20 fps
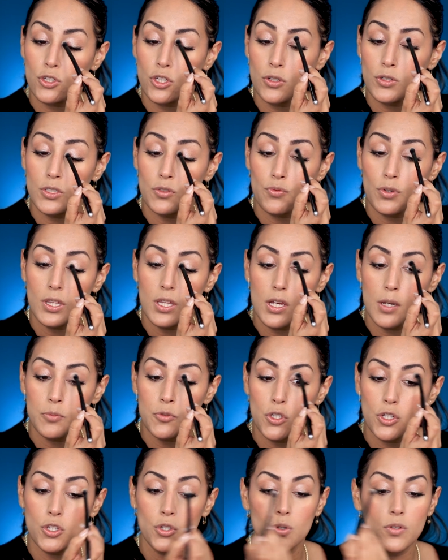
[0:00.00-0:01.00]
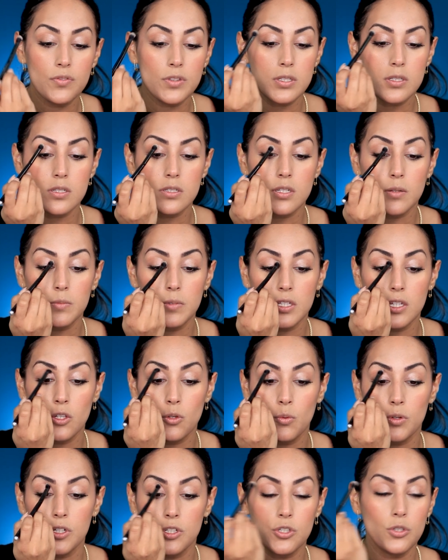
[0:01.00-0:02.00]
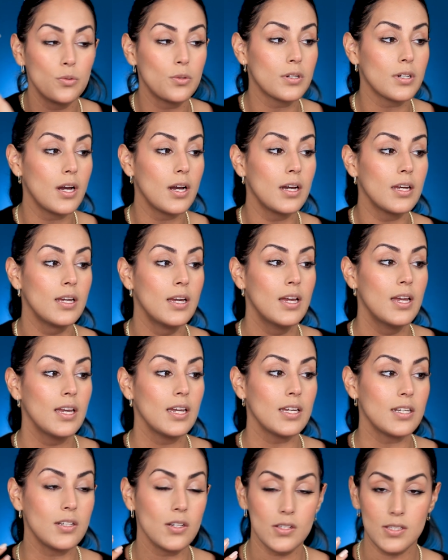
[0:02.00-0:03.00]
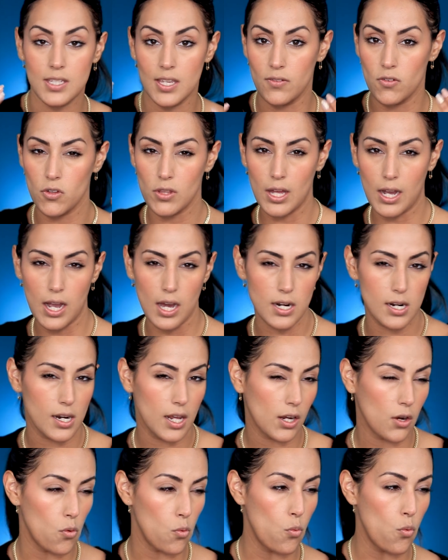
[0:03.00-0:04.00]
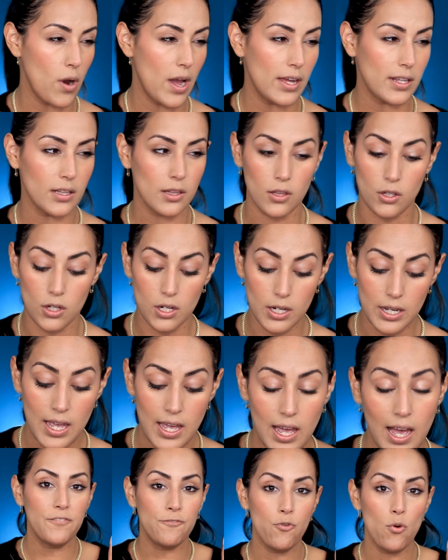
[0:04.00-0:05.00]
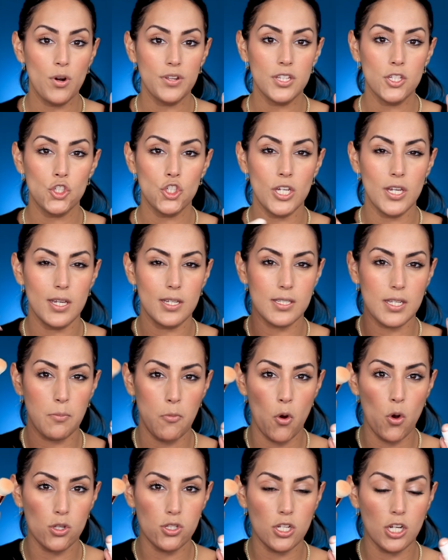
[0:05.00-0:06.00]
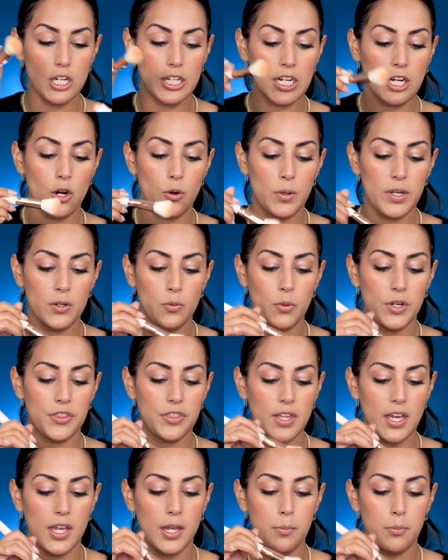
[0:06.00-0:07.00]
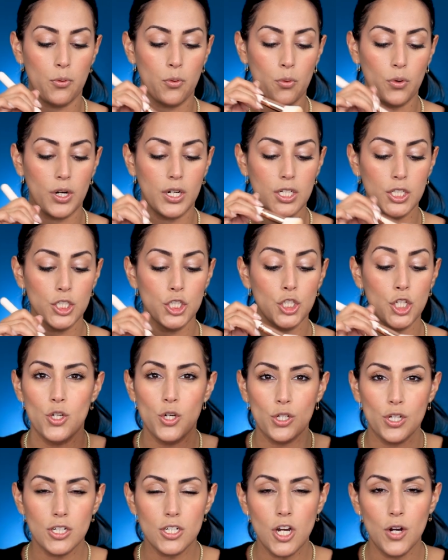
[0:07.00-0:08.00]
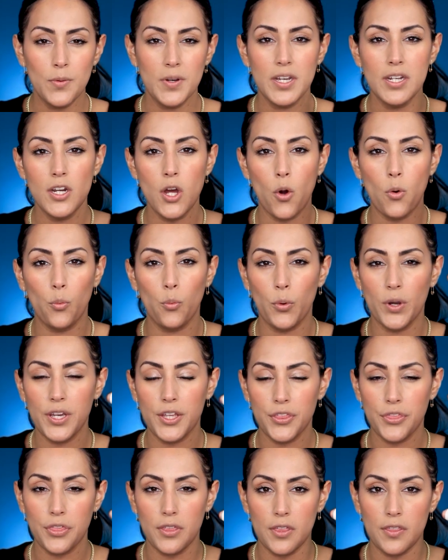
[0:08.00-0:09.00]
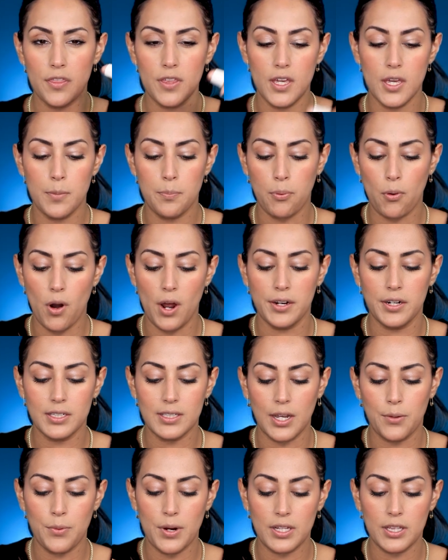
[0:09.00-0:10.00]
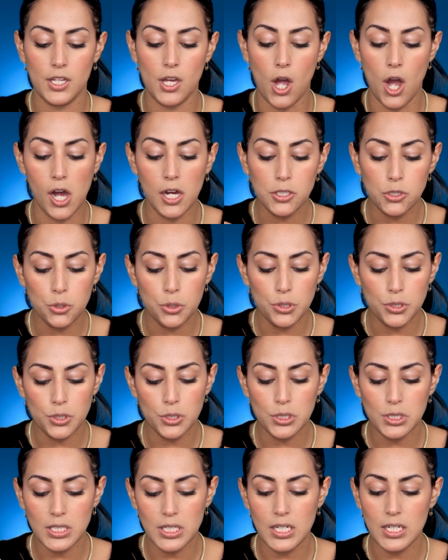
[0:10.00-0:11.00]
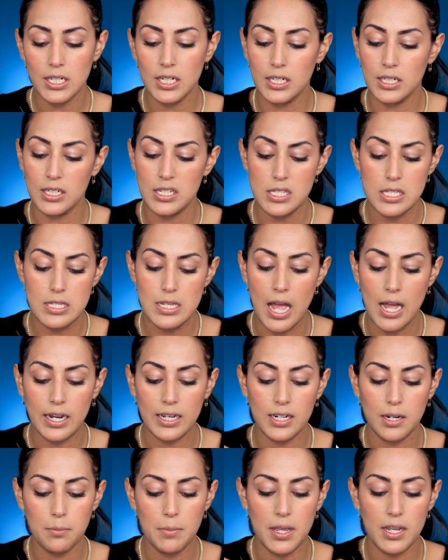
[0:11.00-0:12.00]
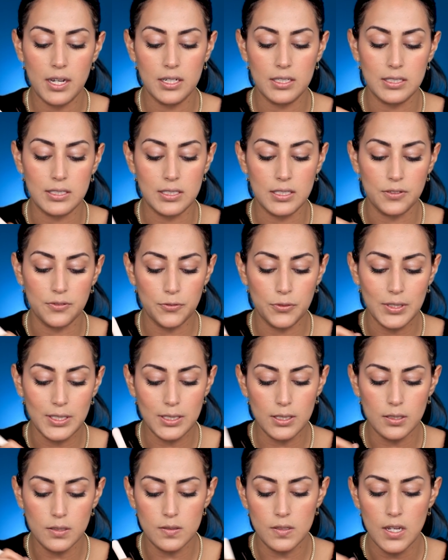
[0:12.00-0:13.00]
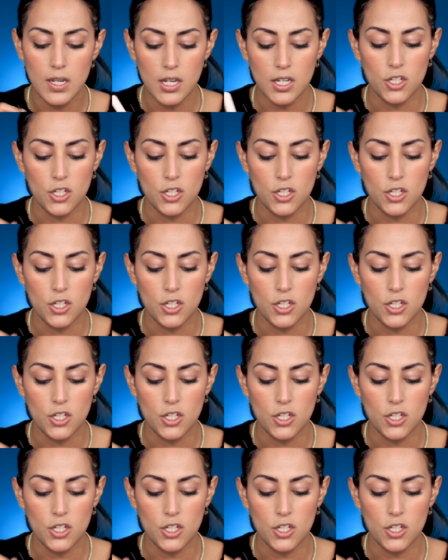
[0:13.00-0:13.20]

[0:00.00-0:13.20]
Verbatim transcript: So it's really up to you if this is something that you wanna do or not. It does give you that kind of like wet look. But for the cheeks, I'm also gonna go in with a brush. You could go in with the product directly onto your skin and it's not gonna make a difference.